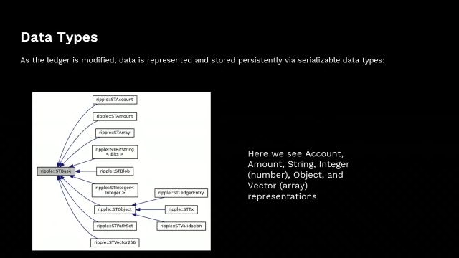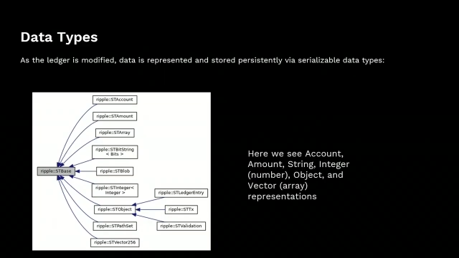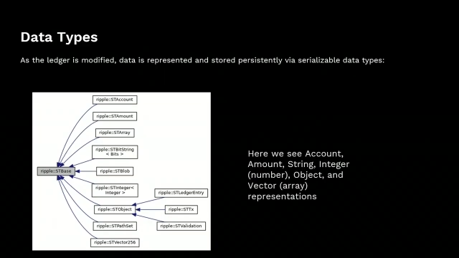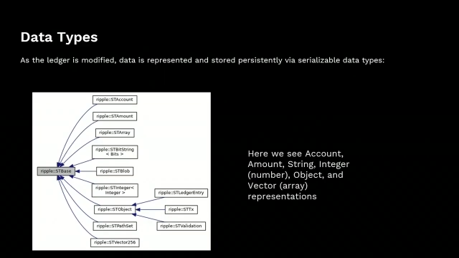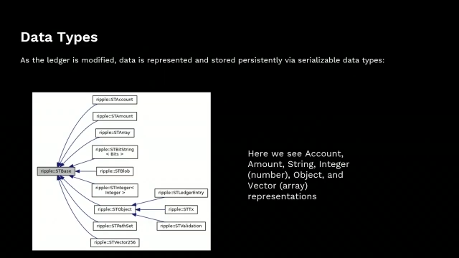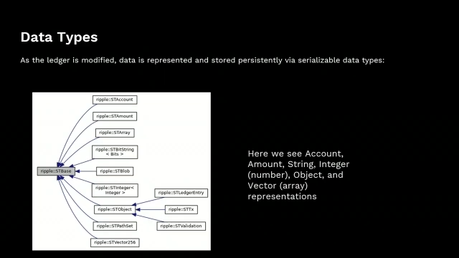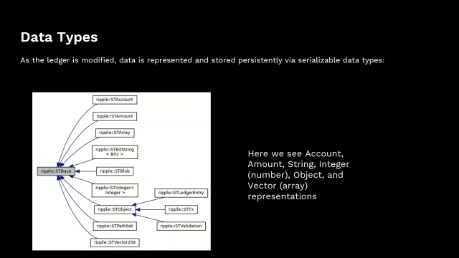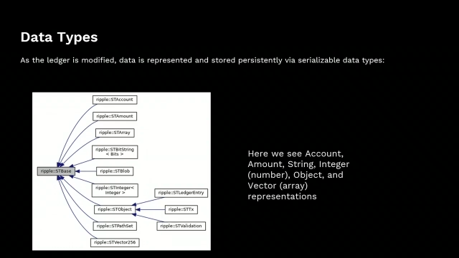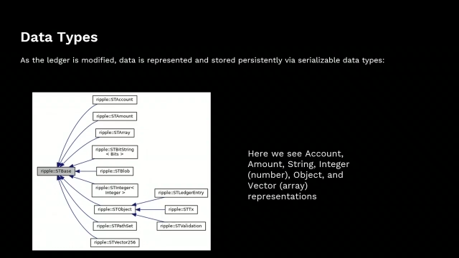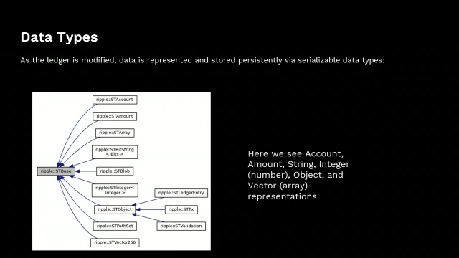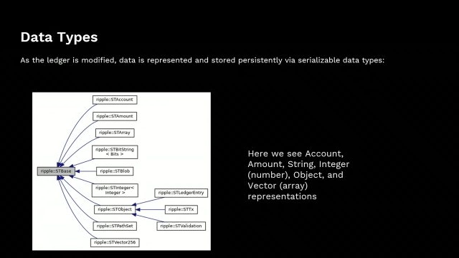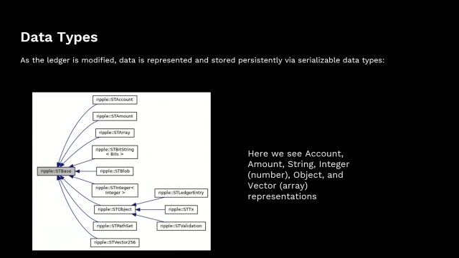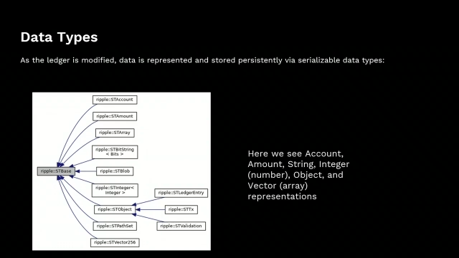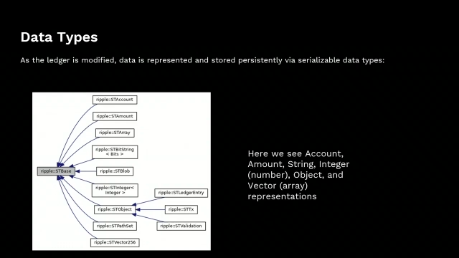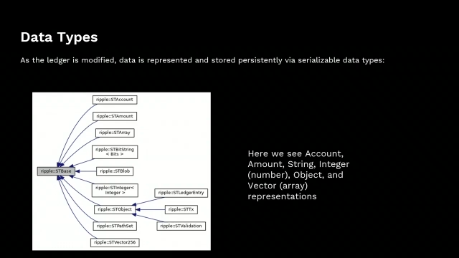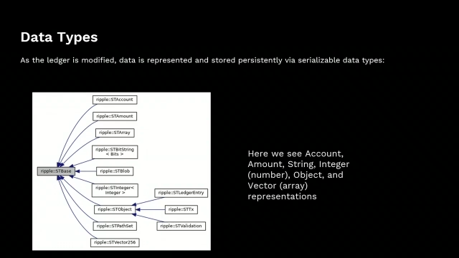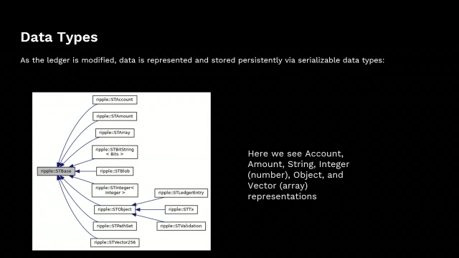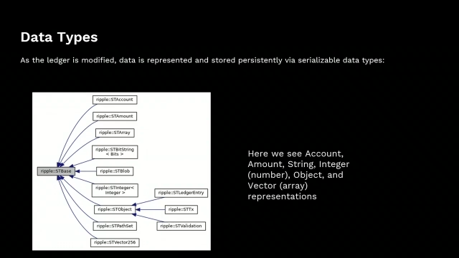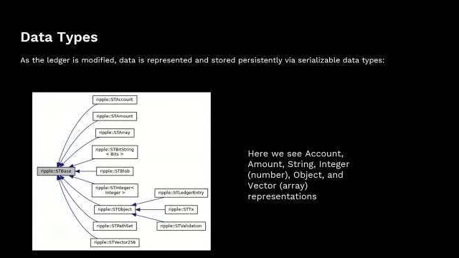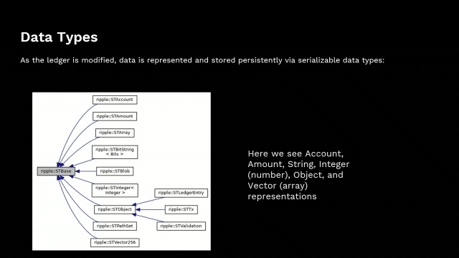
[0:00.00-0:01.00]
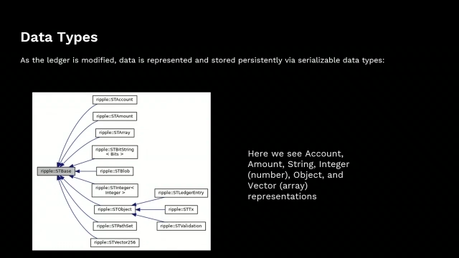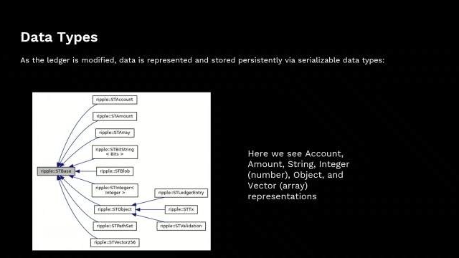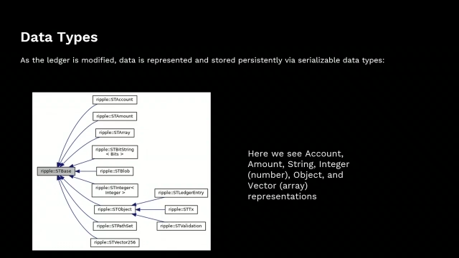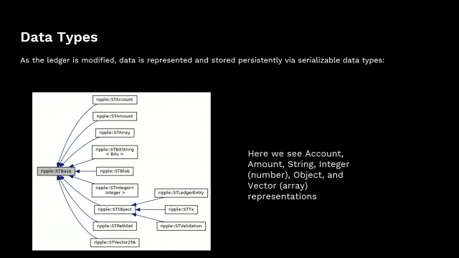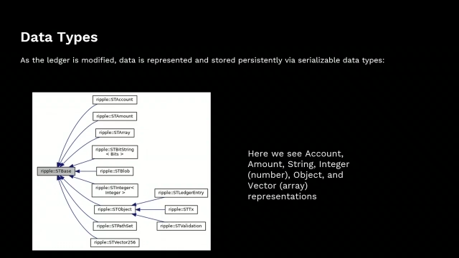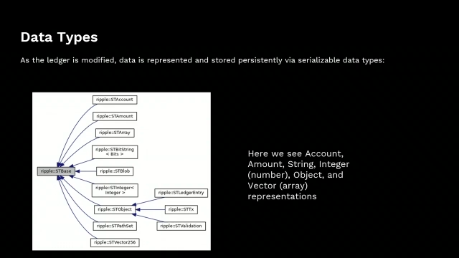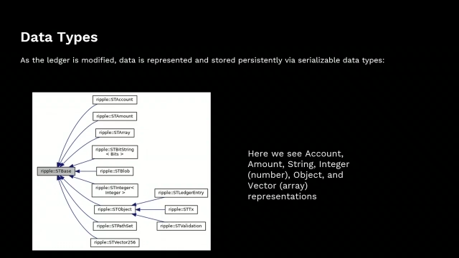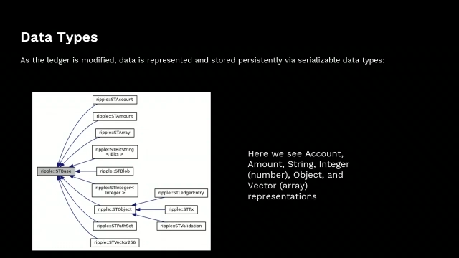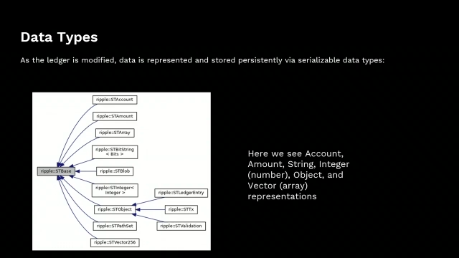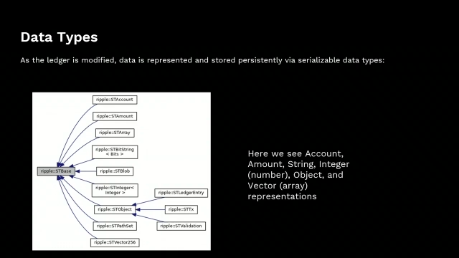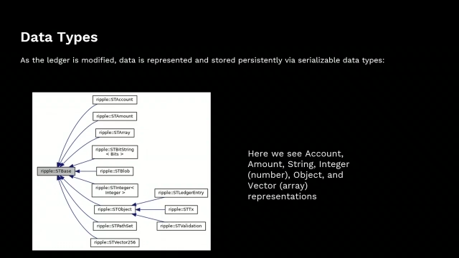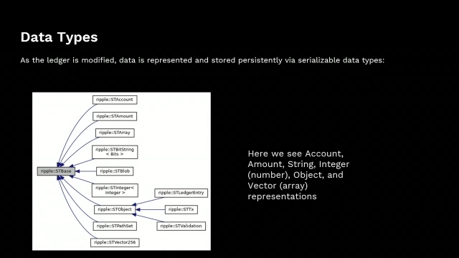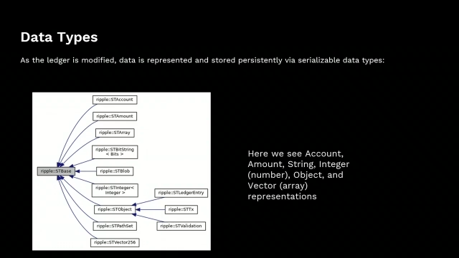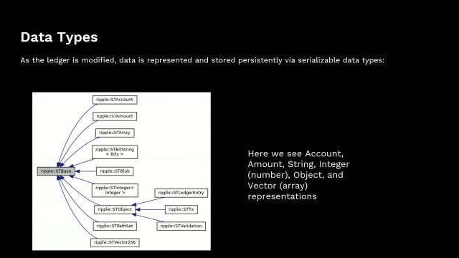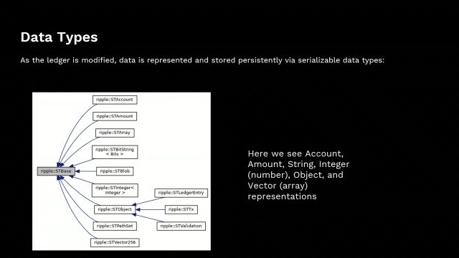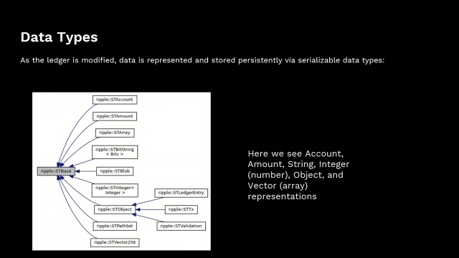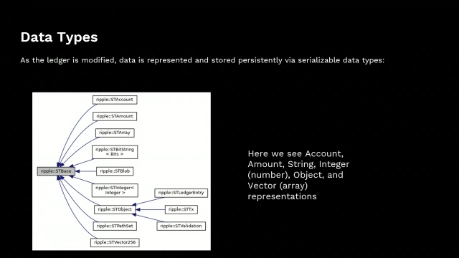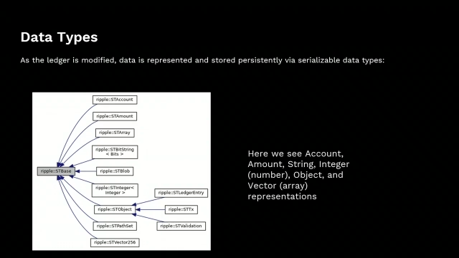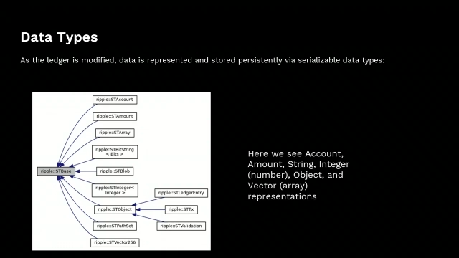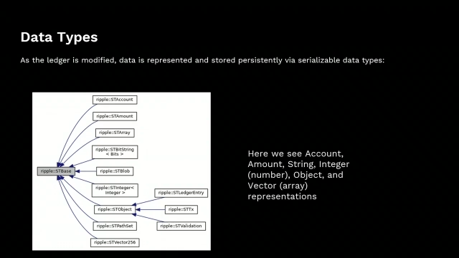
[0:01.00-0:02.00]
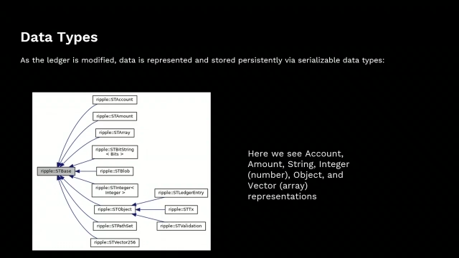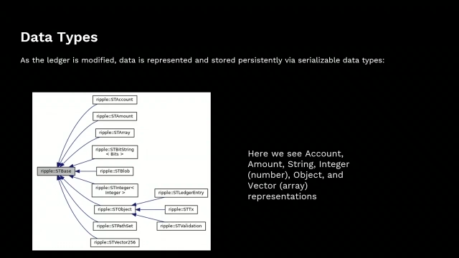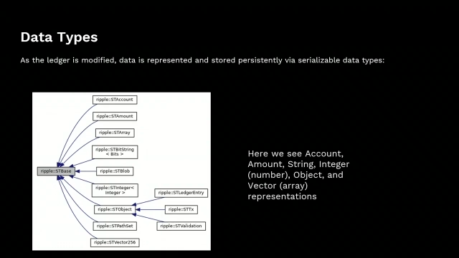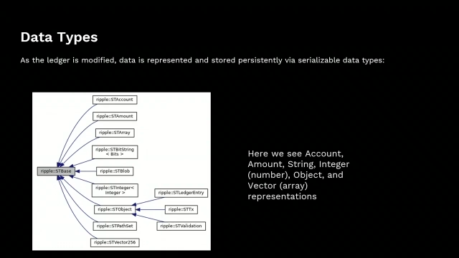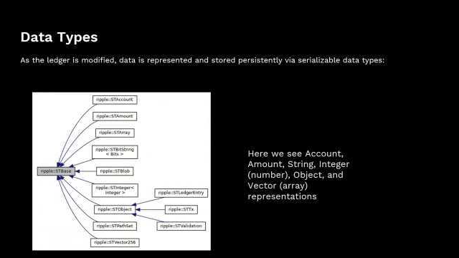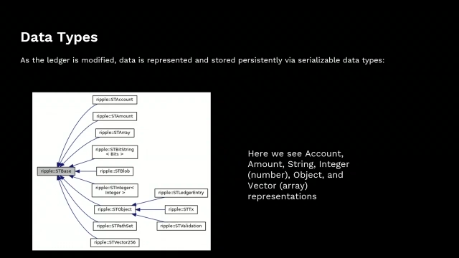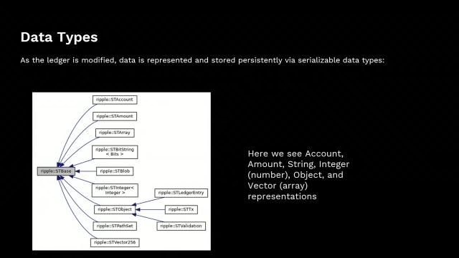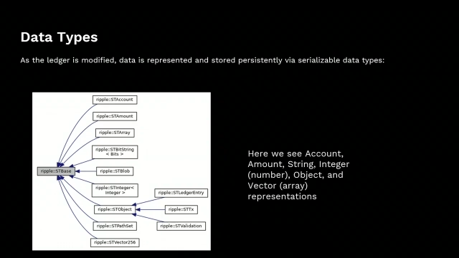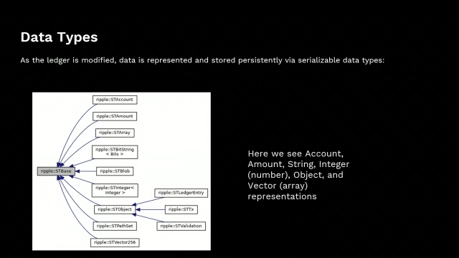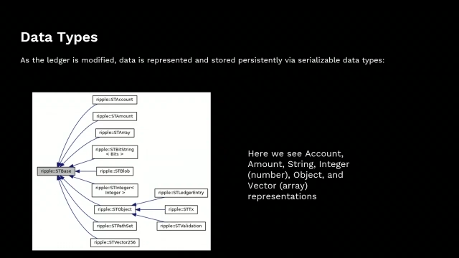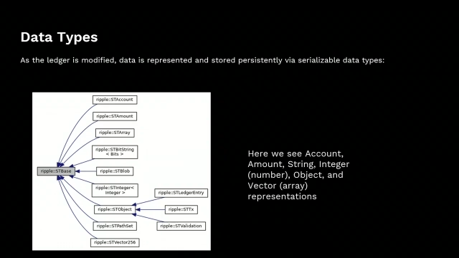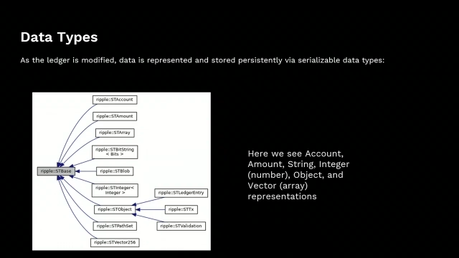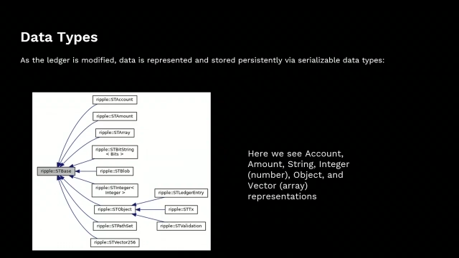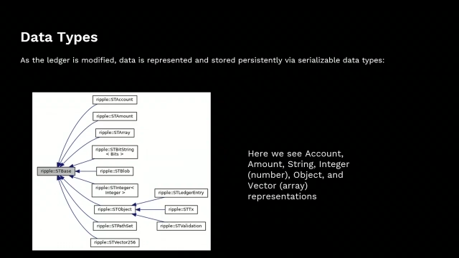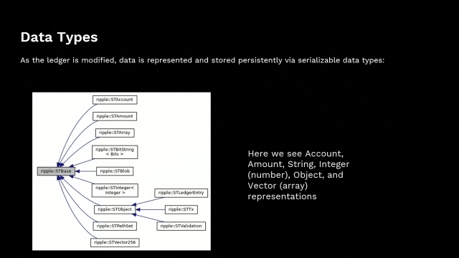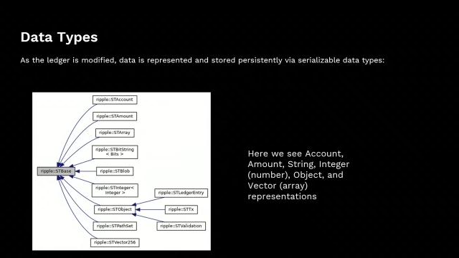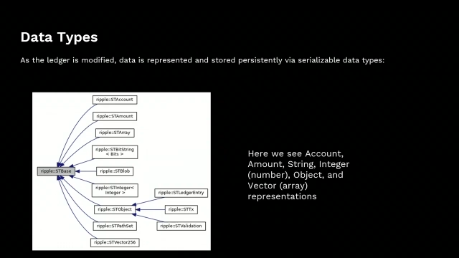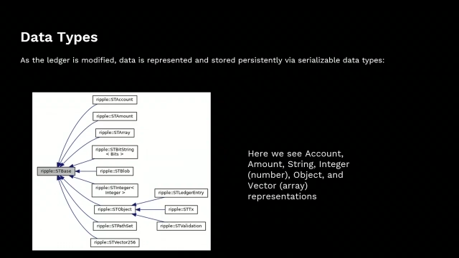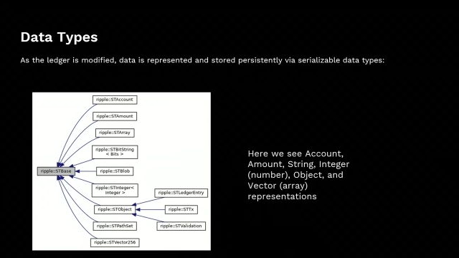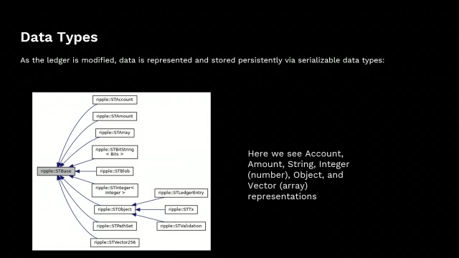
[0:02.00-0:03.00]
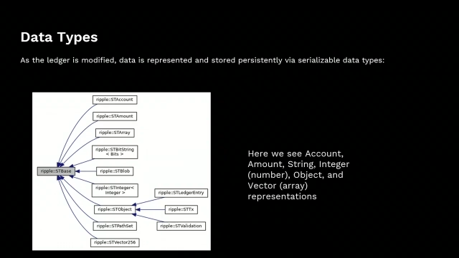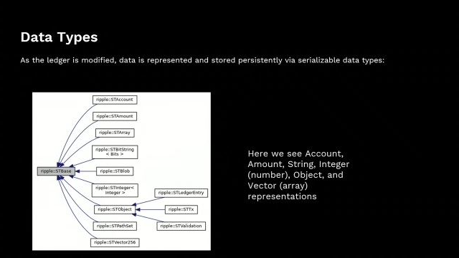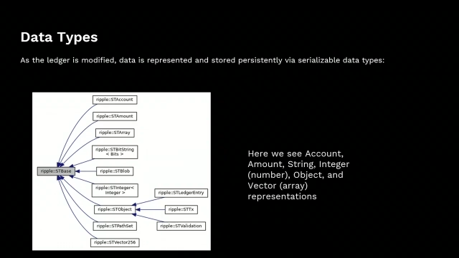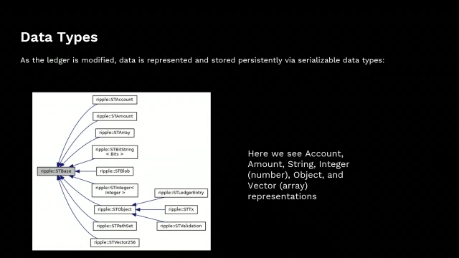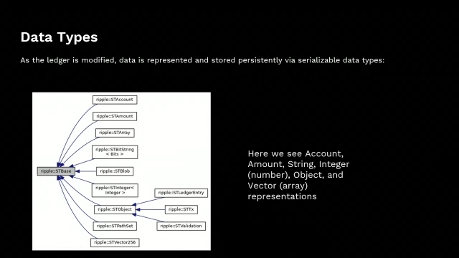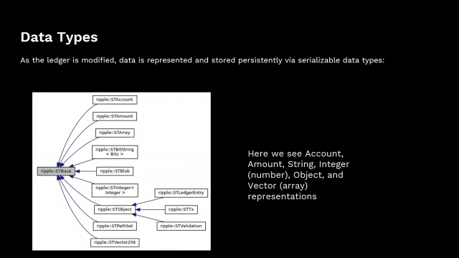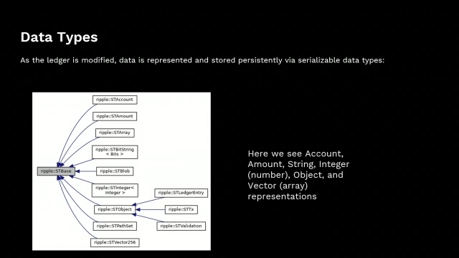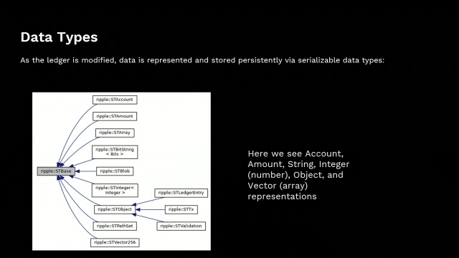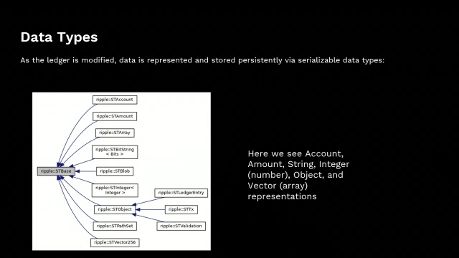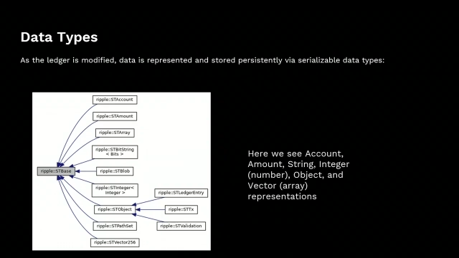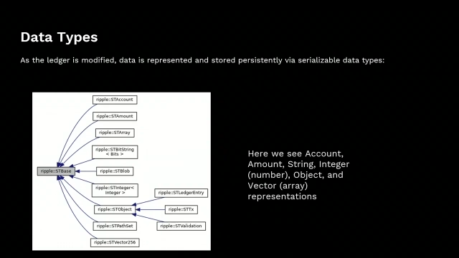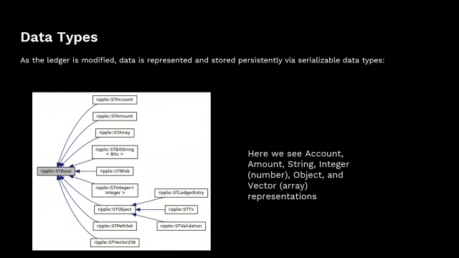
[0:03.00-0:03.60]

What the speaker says: Nobody's mouth can be seen.